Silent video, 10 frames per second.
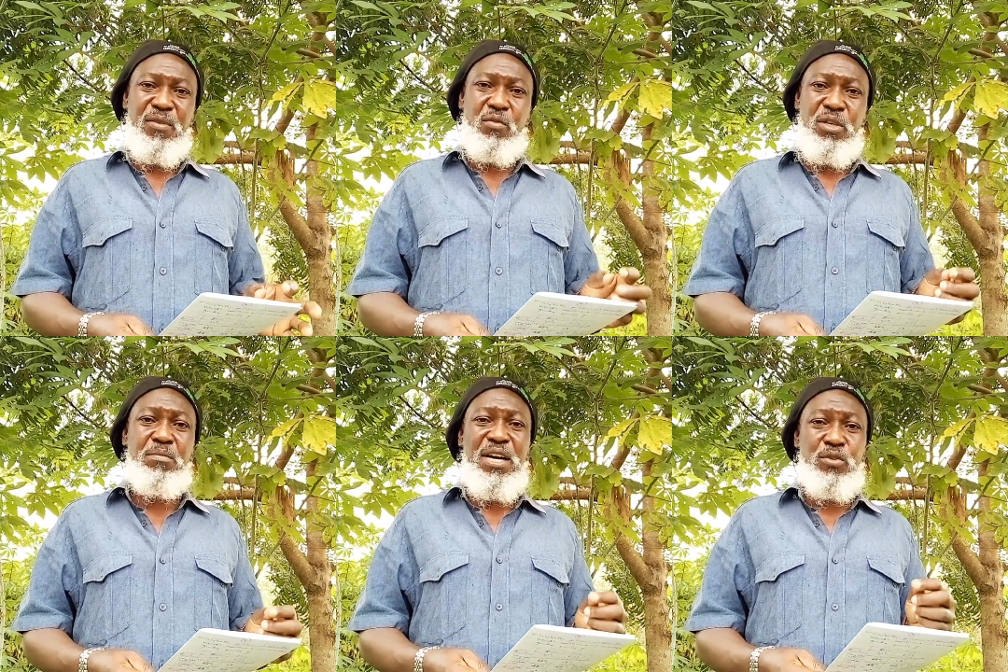
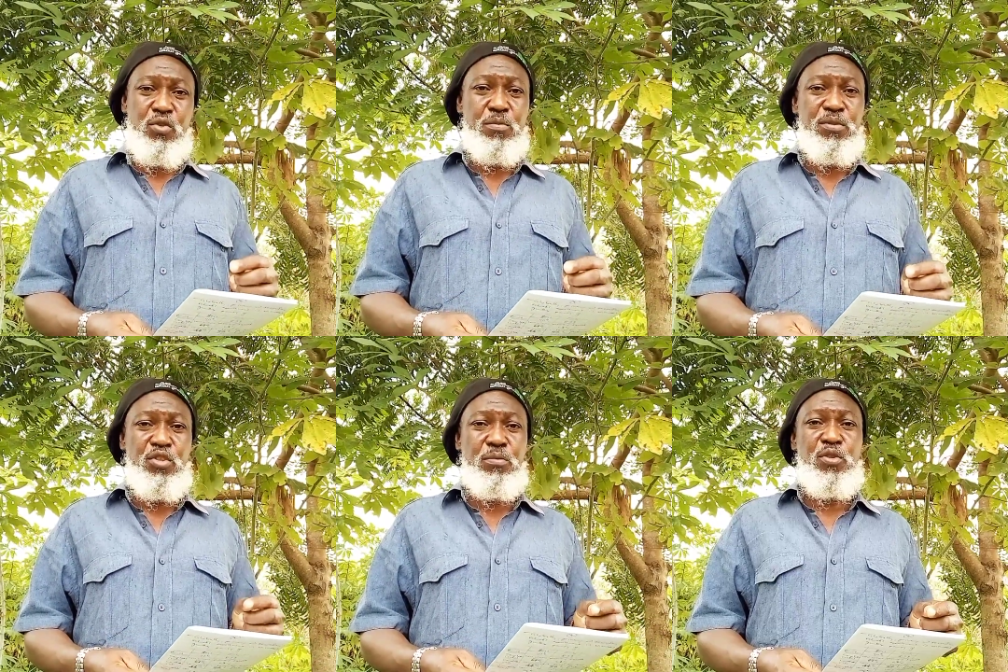Group,
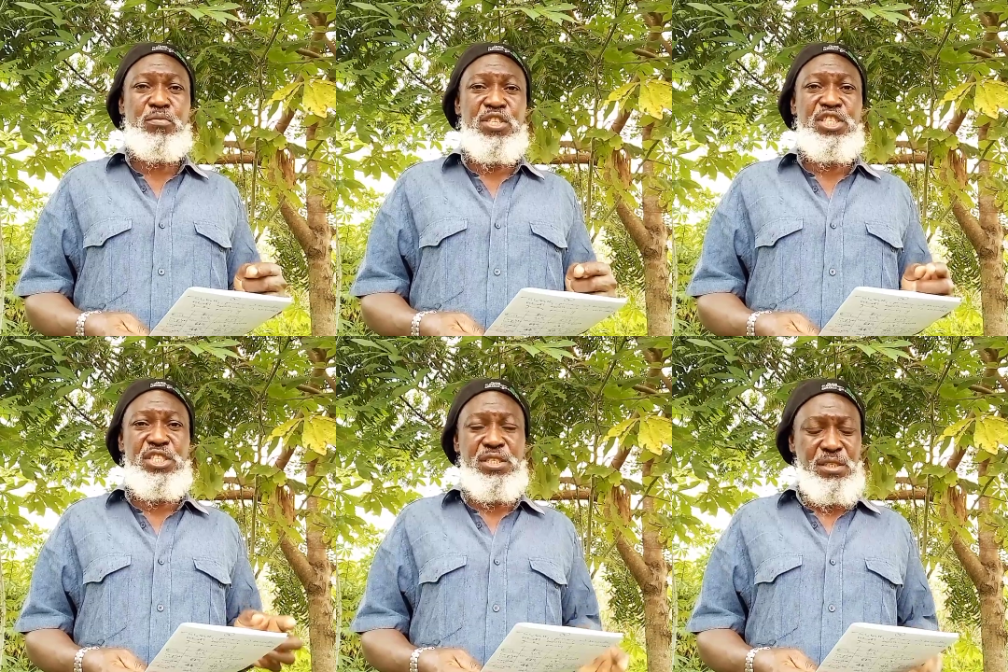
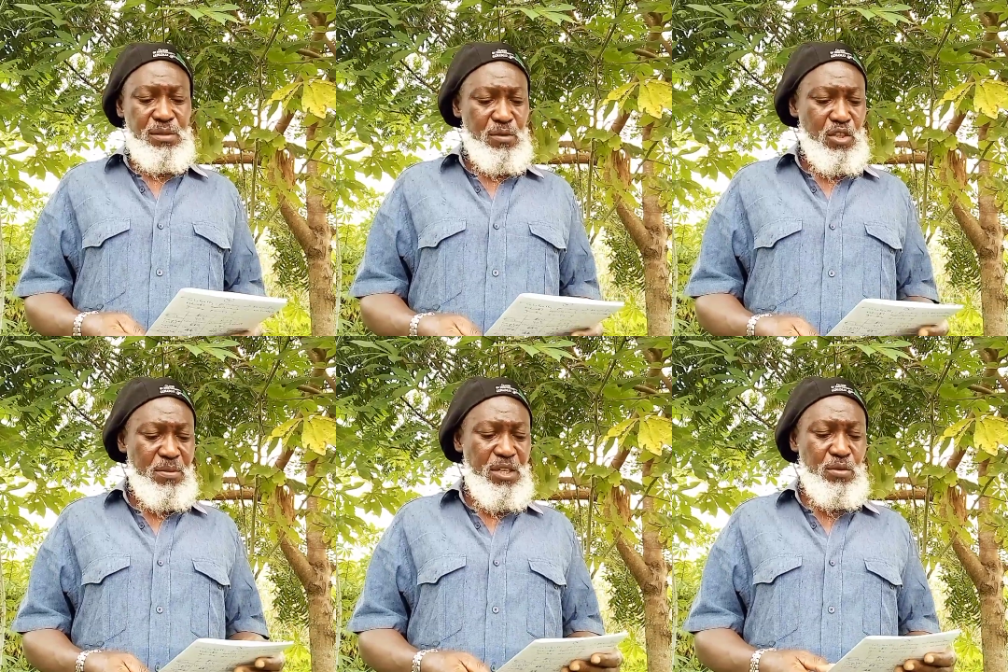WBG, we
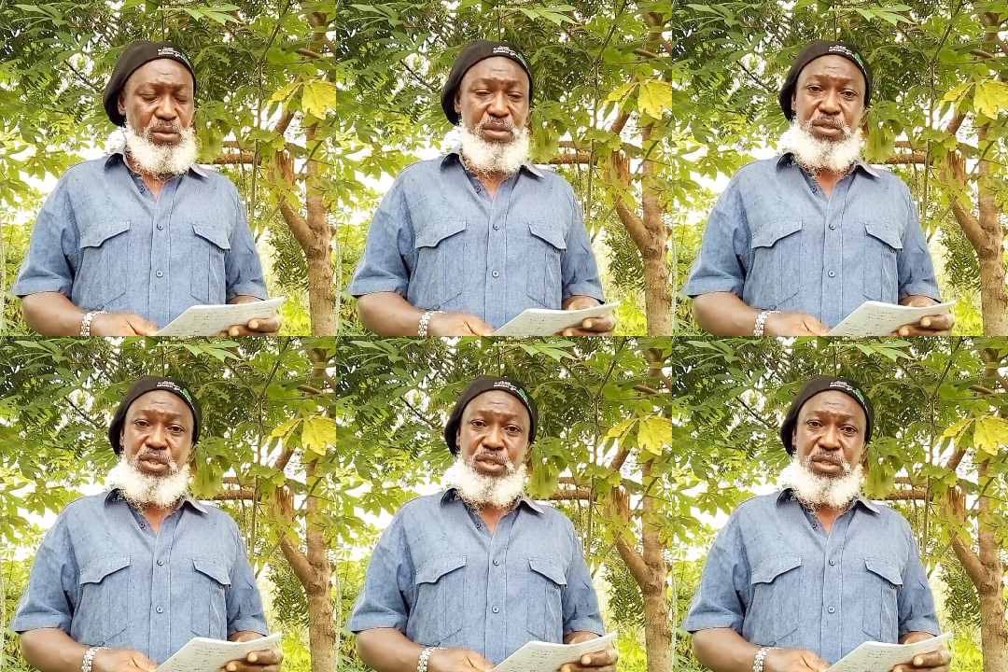normally use
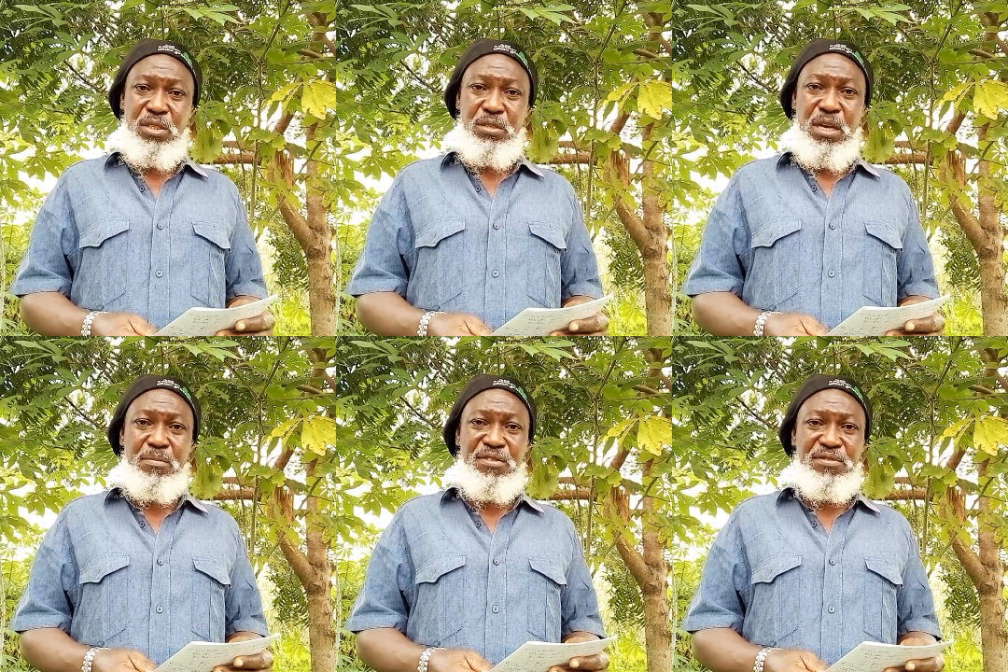
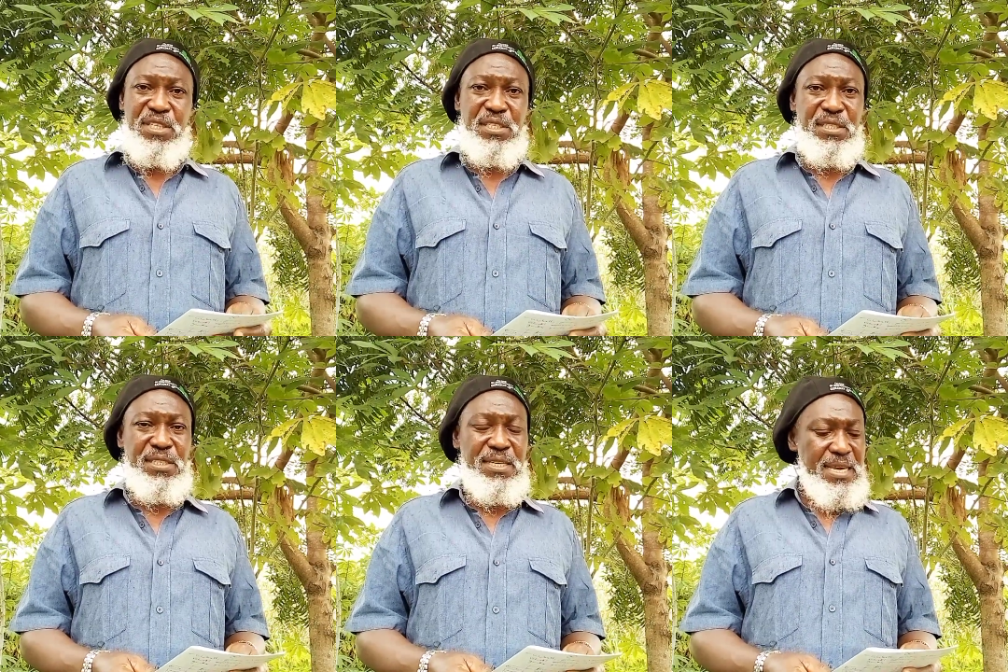abbreviate
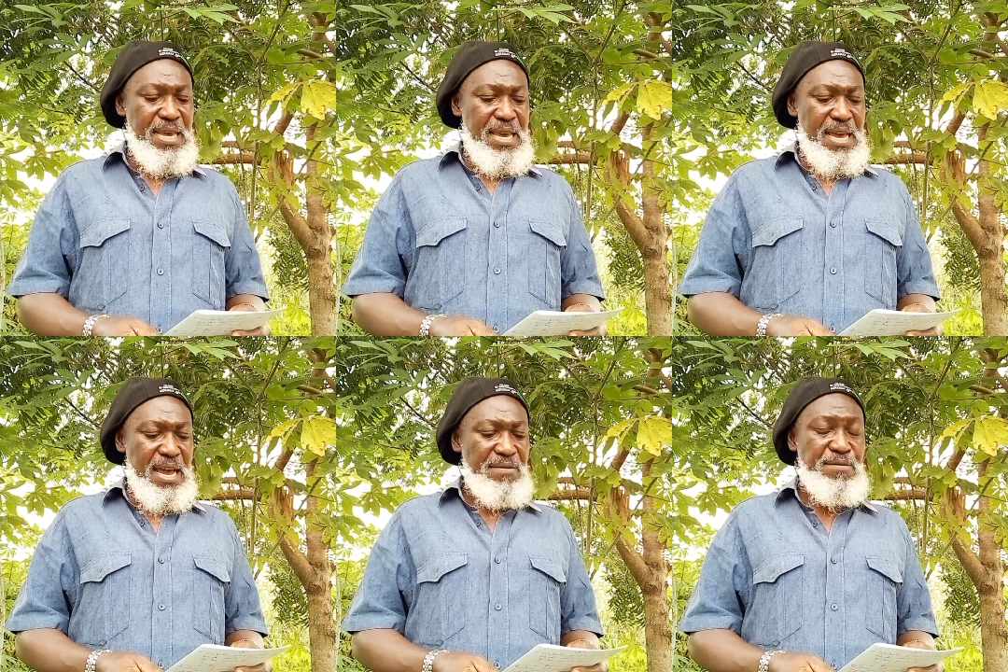it,
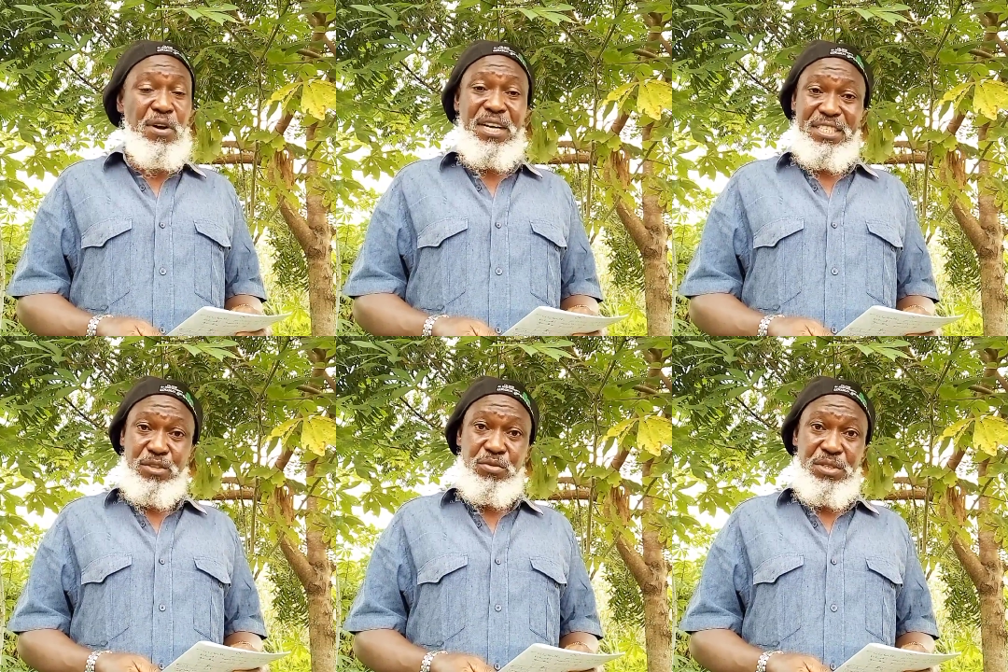have 4
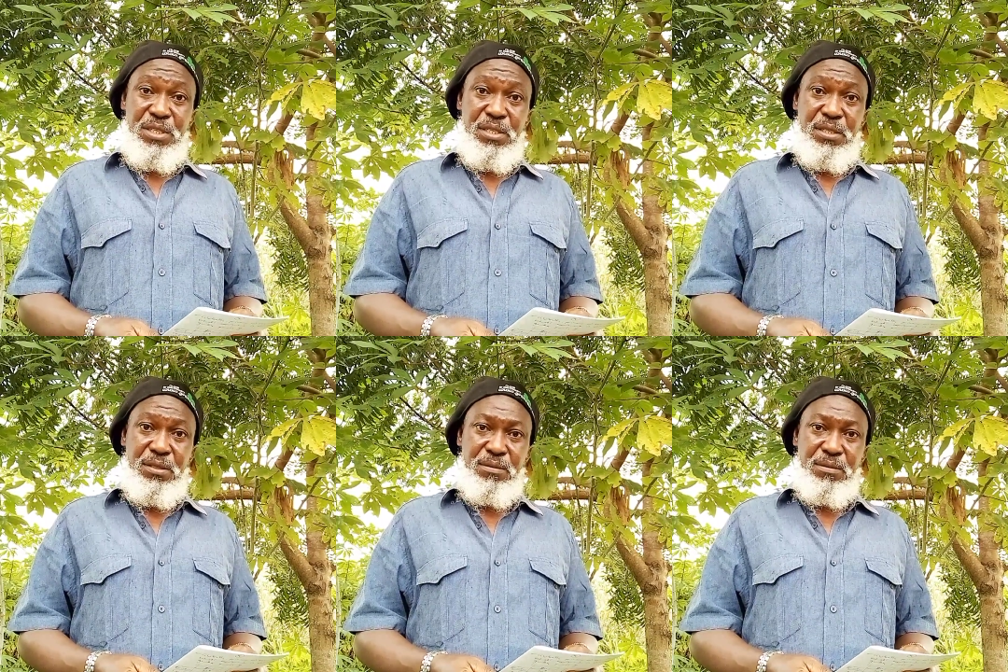categories.